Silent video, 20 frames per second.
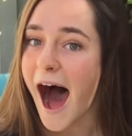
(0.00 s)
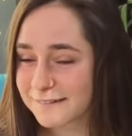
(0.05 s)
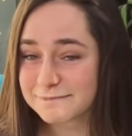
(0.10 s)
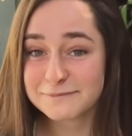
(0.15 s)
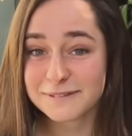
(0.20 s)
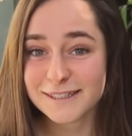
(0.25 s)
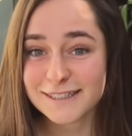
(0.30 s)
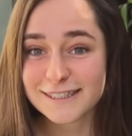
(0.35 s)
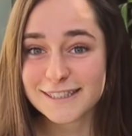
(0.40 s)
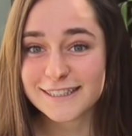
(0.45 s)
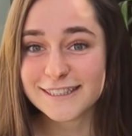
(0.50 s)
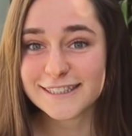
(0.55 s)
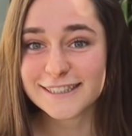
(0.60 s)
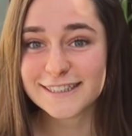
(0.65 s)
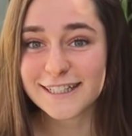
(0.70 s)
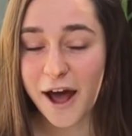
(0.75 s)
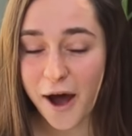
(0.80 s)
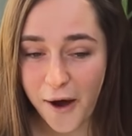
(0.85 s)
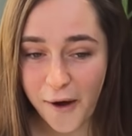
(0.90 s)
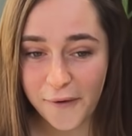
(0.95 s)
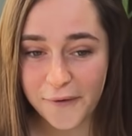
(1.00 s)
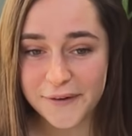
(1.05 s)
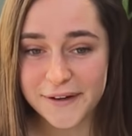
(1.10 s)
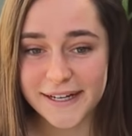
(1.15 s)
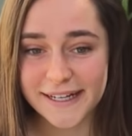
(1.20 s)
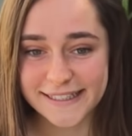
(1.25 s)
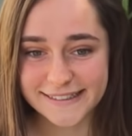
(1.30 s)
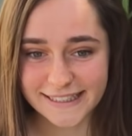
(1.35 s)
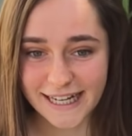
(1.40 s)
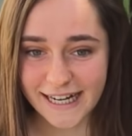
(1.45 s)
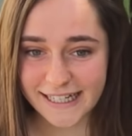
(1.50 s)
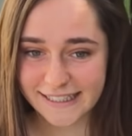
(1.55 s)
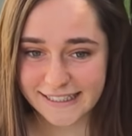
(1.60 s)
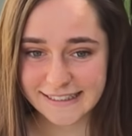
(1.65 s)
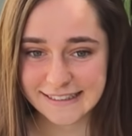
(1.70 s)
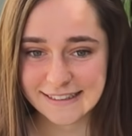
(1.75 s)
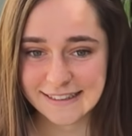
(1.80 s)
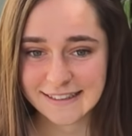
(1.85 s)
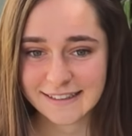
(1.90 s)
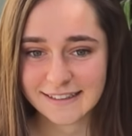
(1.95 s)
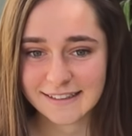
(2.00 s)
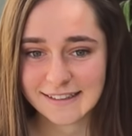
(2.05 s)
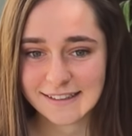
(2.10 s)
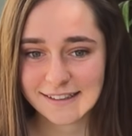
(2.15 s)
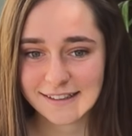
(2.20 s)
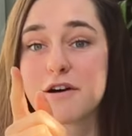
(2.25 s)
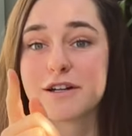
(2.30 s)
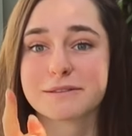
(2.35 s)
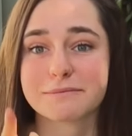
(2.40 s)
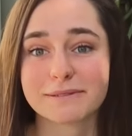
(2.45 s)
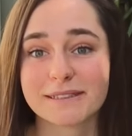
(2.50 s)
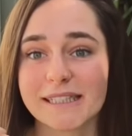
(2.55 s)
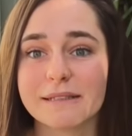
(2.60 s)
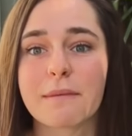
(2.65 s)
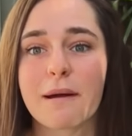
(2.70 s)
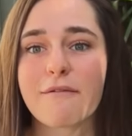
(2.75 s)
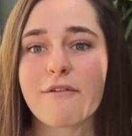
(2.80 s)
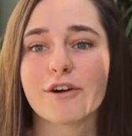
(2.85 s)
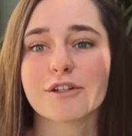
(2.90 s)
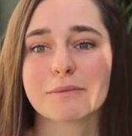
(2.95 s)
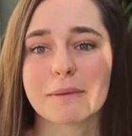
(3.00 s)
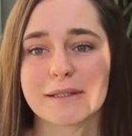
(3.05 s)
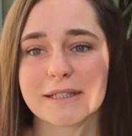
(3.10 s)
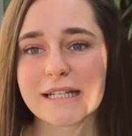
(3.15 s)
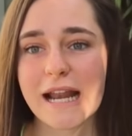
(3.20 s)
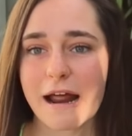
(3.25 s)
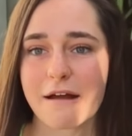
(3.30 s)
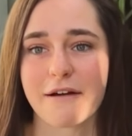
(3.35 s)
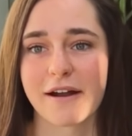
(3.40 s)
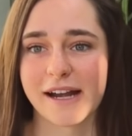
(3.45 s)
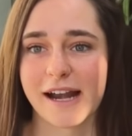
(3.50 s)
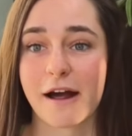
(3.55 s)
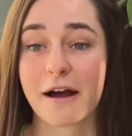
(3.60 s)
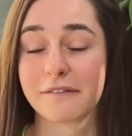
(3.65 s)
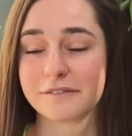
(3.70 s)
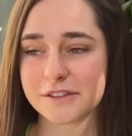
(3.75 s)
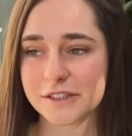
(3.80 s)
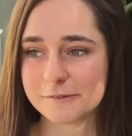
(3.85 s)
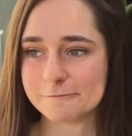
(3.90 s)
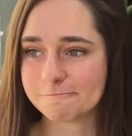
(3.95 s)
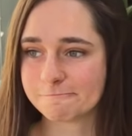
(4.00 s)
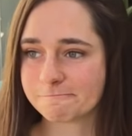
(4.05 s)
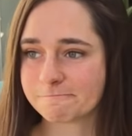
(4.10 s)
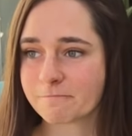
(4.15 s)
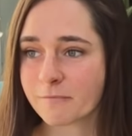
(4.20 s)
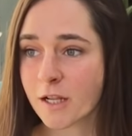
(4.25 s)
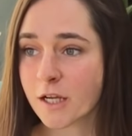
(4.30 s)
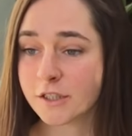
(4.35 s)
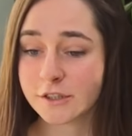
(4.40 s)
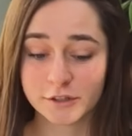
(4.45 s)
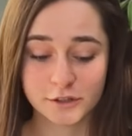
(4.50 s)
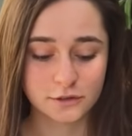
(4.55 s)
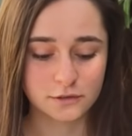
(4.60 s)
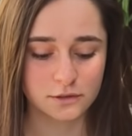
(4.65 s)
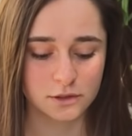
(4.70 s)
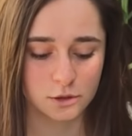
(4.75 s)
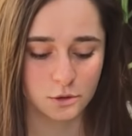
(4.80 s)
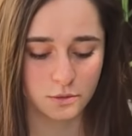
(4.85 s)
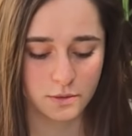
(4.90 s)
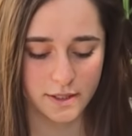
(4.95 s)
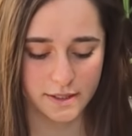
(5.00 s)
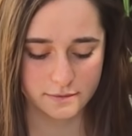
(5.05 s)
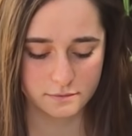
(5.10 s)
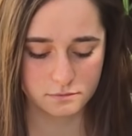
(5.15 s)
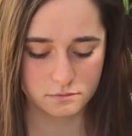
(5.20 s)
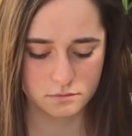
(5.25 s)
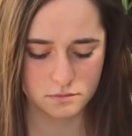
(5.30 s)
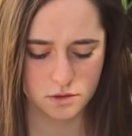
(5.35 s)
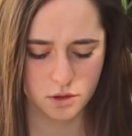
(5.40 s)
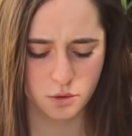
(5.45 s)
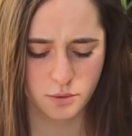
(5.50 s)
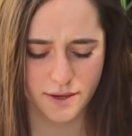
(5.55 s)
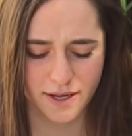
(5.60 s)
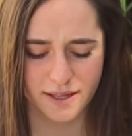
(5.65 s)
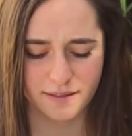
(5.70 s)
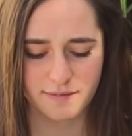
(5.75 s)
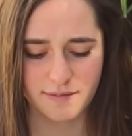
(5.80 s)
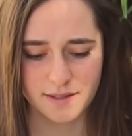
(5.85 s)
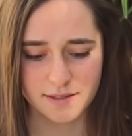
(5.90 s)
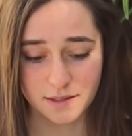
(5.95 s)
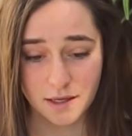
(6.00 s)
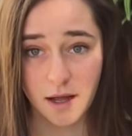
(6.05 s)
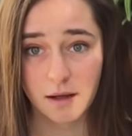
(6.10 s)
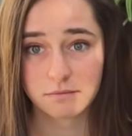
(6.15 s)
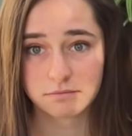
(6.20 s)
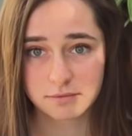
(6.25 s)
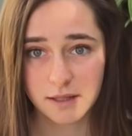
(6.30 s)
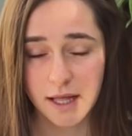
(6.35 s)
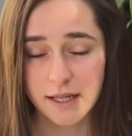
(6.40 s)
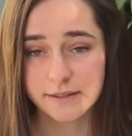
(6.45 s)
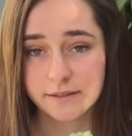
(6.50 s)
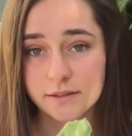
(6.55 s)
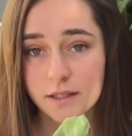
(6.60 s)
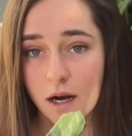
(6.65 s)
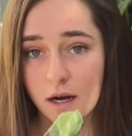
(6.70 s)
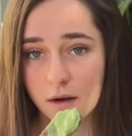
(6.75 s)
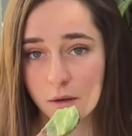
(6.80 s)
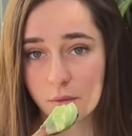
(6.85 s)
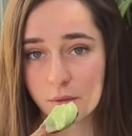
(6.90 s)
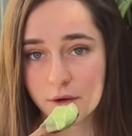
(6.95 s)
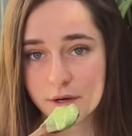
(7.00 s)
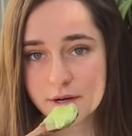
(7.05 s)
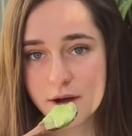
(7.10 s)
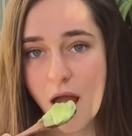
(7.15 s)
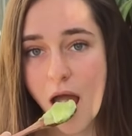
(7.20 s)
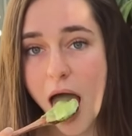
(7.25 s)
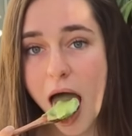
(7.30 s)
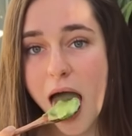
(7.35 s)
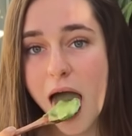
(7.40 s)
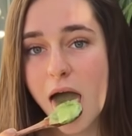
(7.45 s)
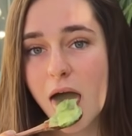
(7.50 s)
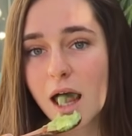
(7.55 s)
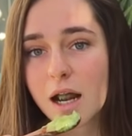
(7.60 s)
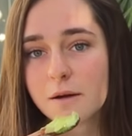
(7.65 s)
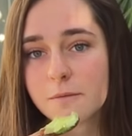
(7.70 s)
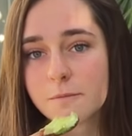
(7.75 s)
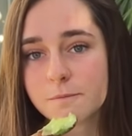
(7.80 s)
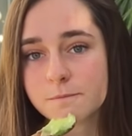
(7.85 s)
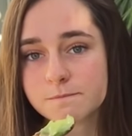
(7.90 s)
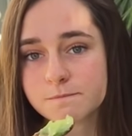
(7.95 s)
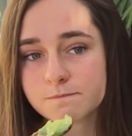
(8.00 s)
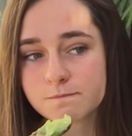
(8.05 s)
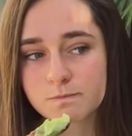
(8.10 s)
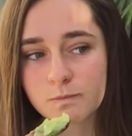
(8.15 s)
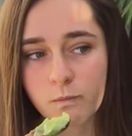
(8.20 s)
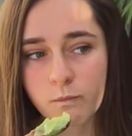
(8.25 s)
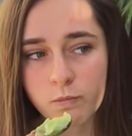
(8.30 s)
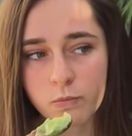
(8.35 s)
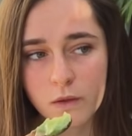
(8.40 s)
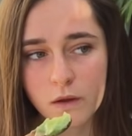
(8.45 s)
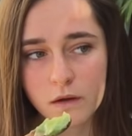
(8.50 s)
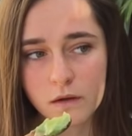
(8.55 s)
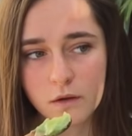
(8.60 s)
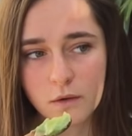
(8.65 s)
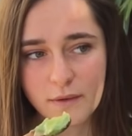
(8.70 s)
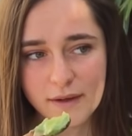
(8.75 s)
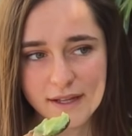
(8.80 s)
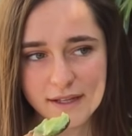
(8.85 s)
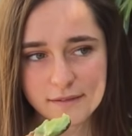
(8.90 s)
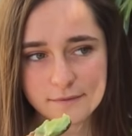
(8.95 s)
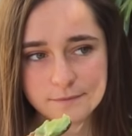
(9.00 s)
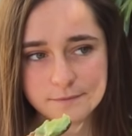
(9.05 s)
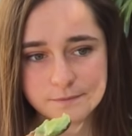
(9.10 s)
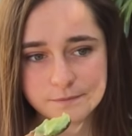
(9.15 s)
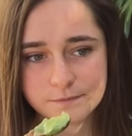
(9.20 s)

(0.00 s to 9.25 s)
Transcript: I'm so excited. see my phone's about to die right now. I have to quick quicken this up. That's not a word. Quicken.